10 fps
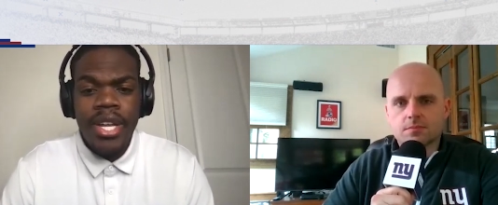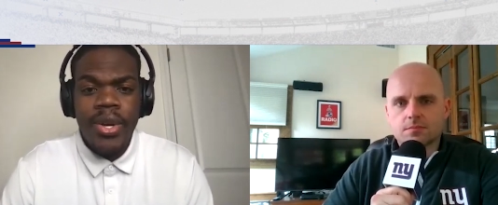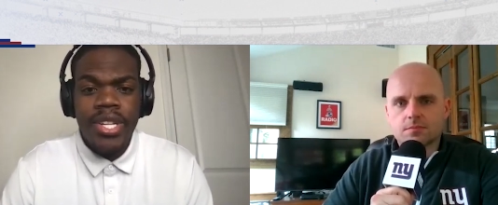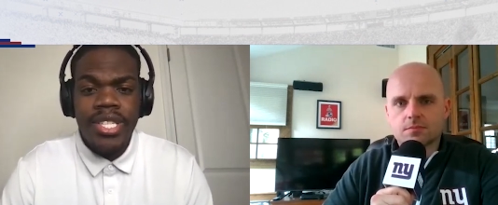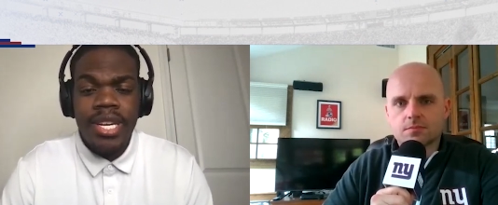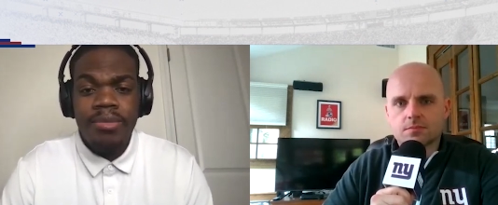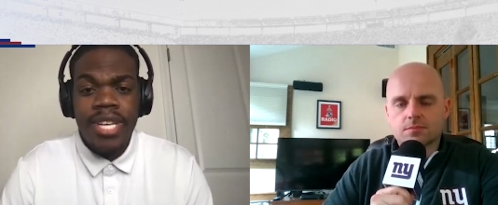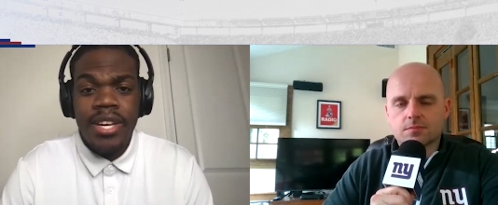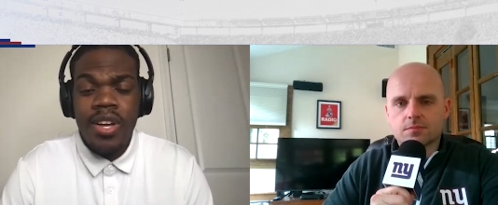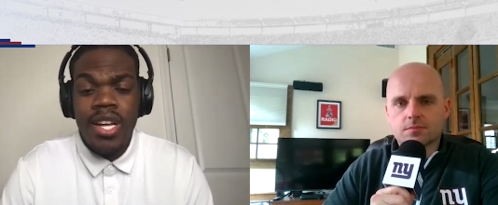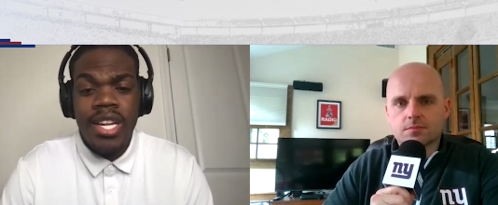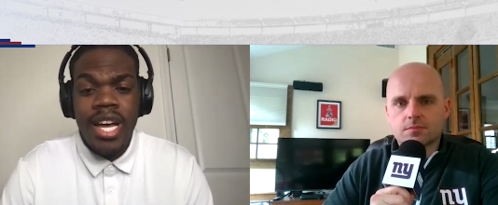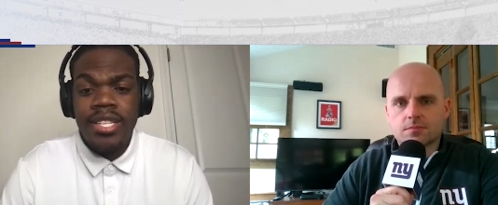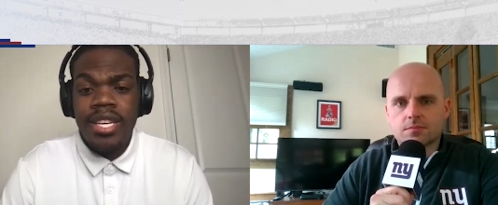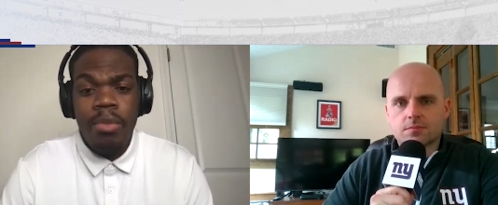Speaker 1: You can see him taking on
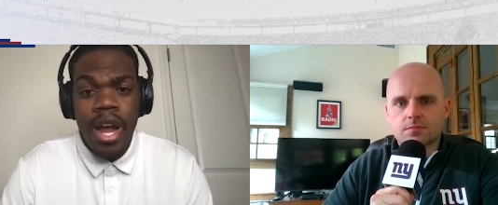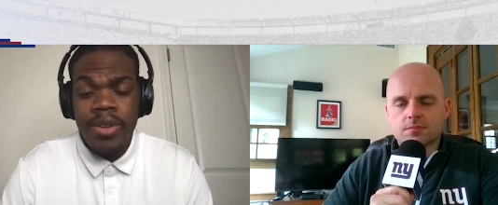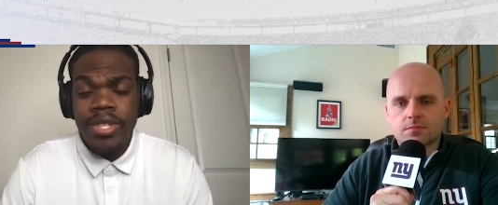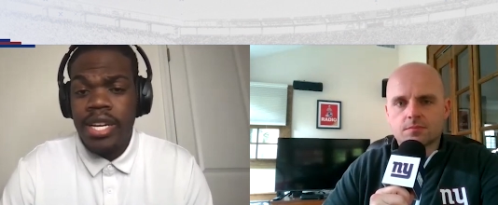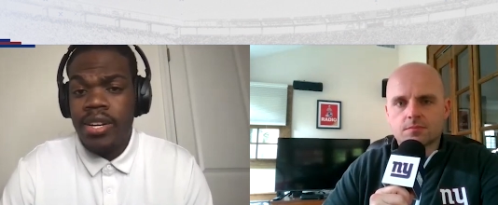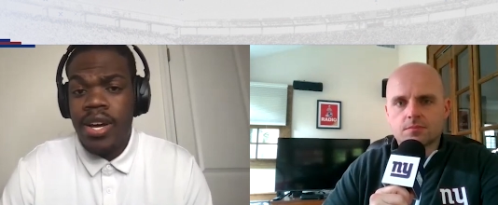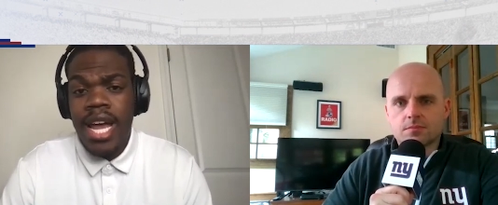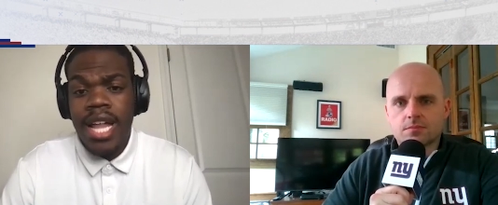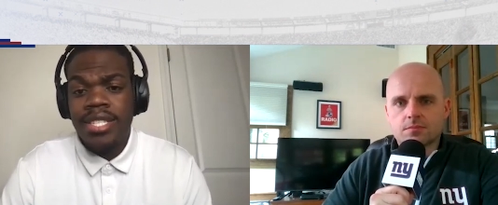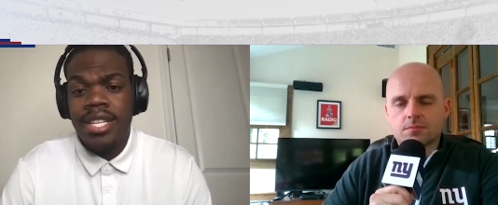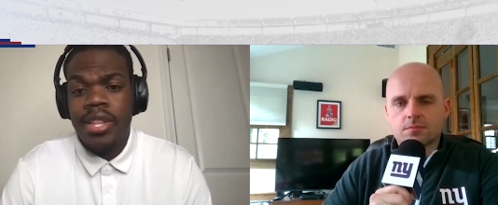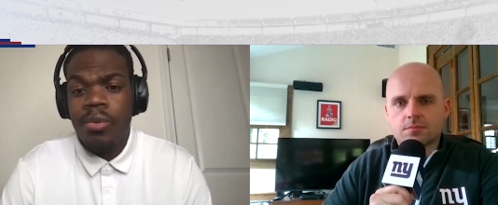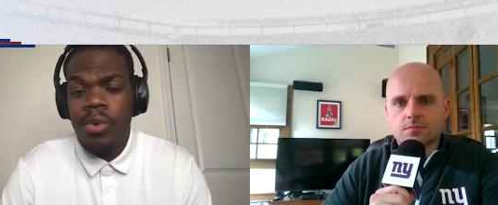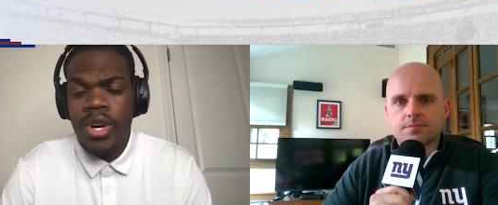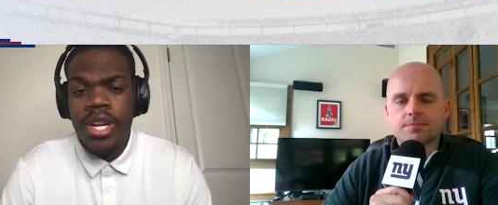Deonte Brown, taking on Alex
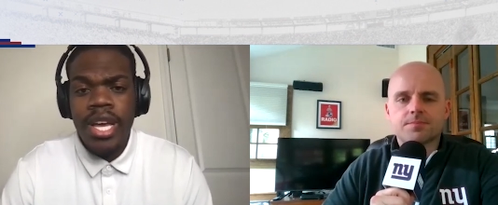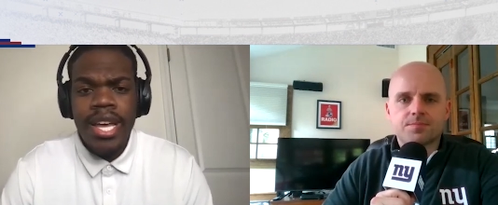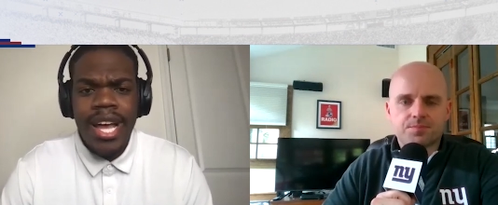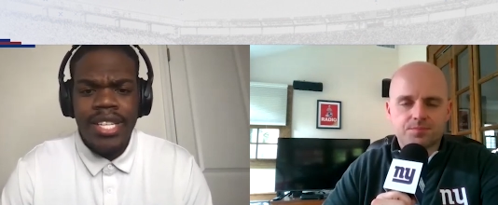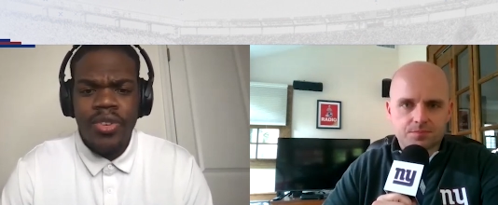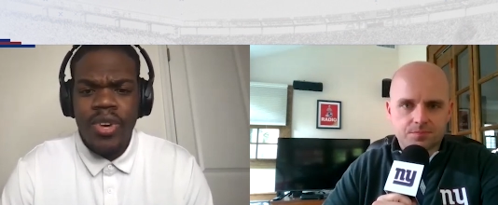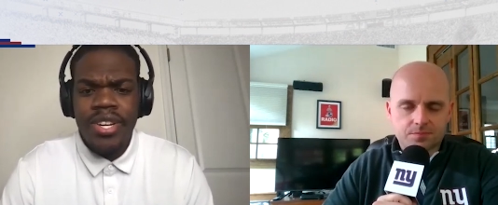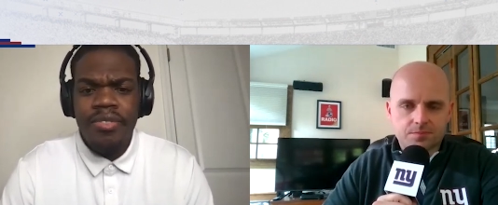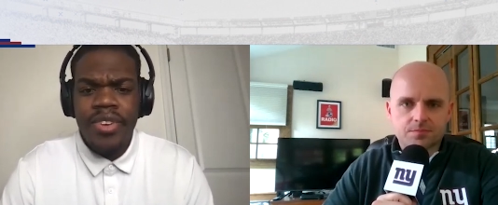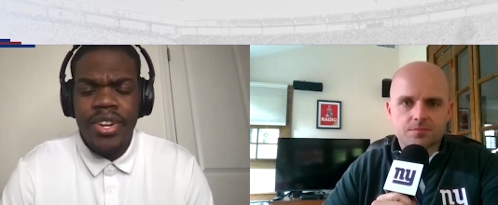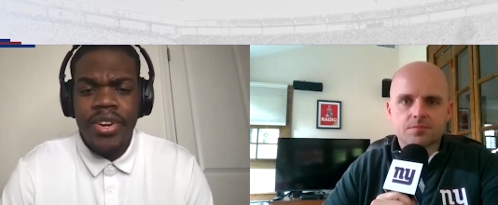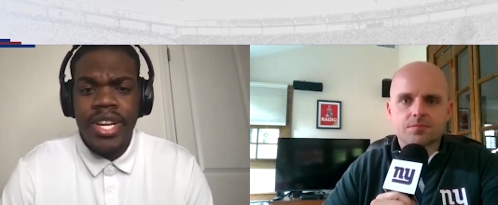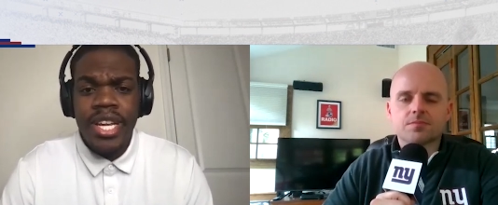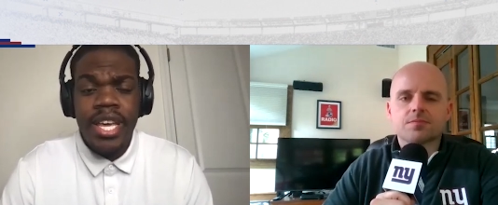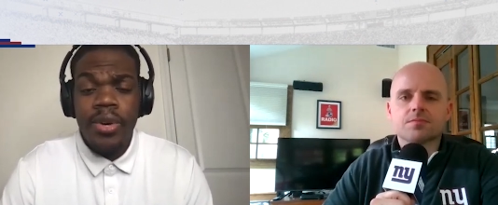Leatherwood as a run defender,
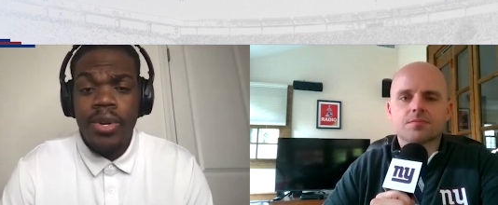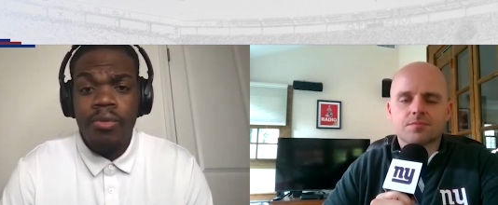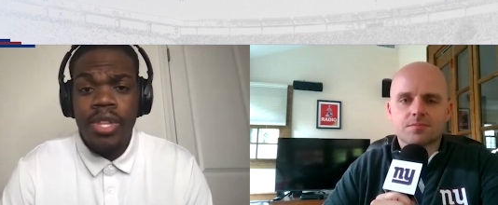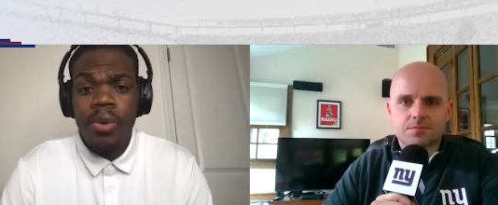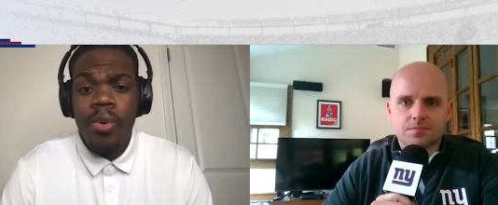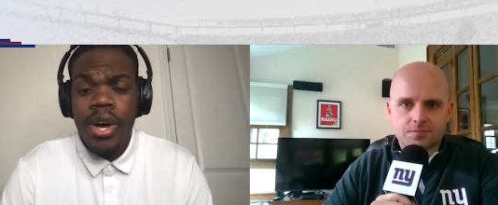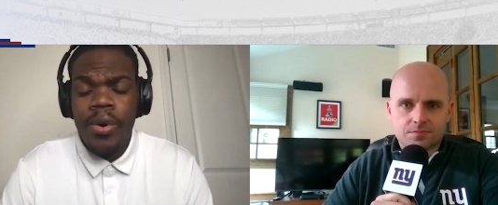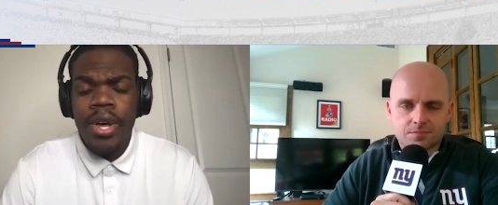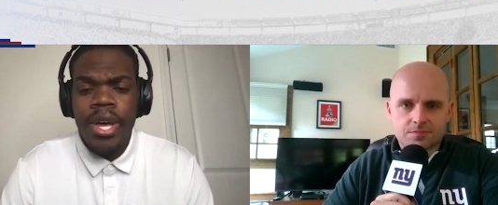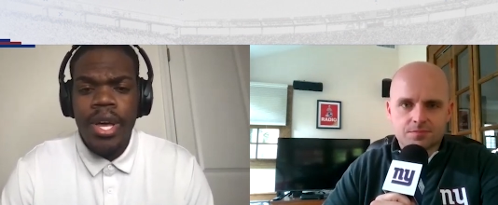and he held up really well.